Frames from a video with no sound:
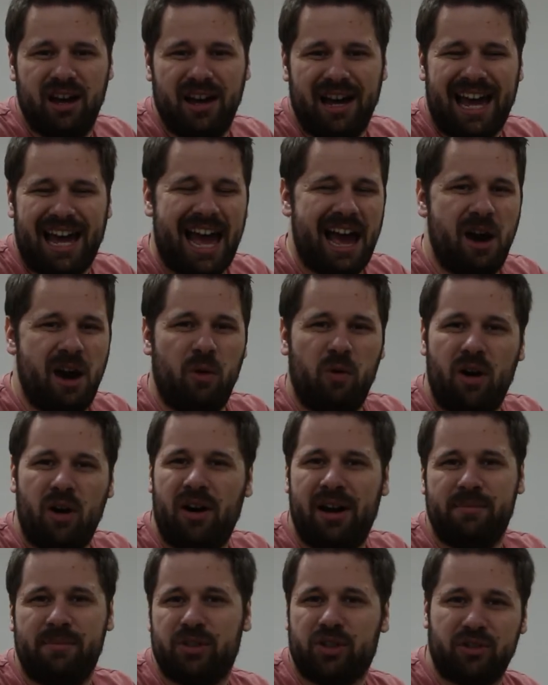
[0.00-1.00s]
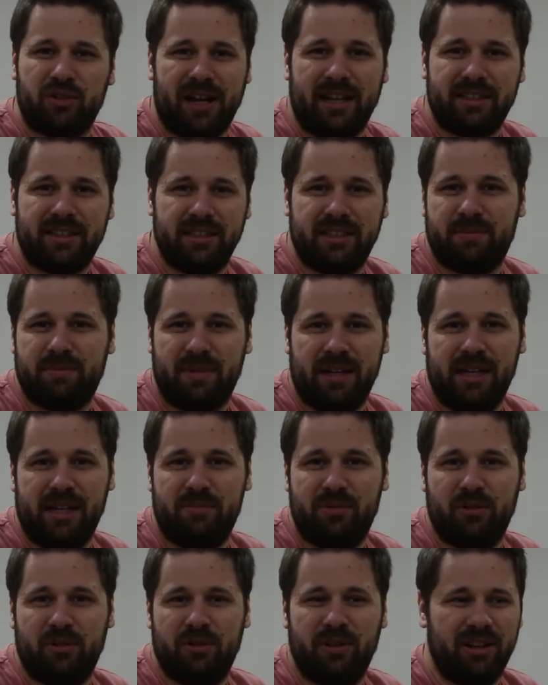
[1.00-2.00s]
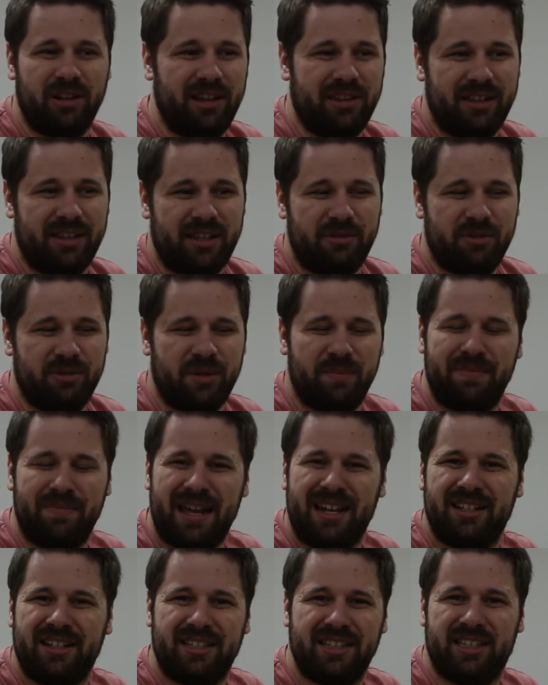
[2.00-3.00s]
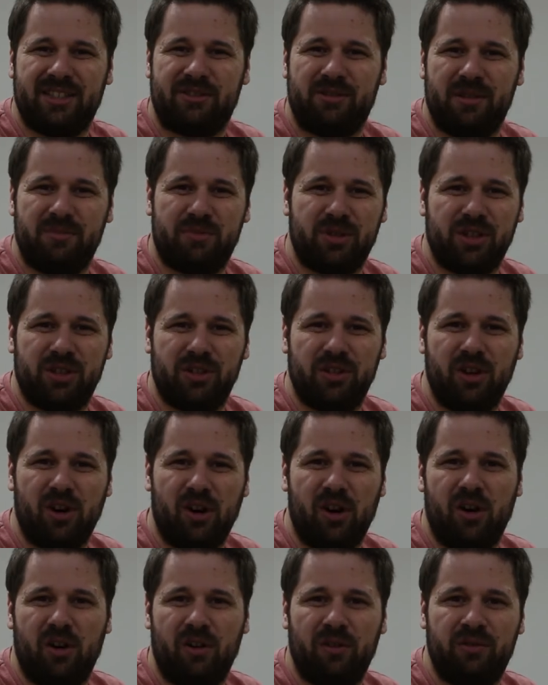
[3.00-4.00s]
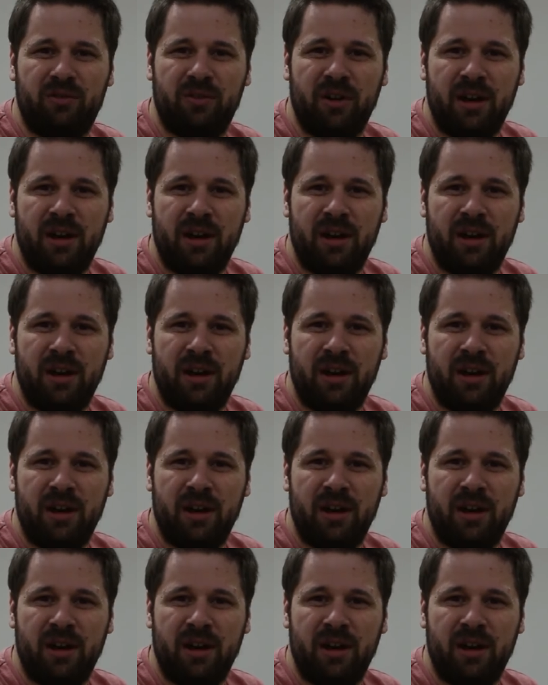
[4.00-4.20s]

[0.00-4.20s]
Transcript: how I'm attracted to people, and I think it was a better description of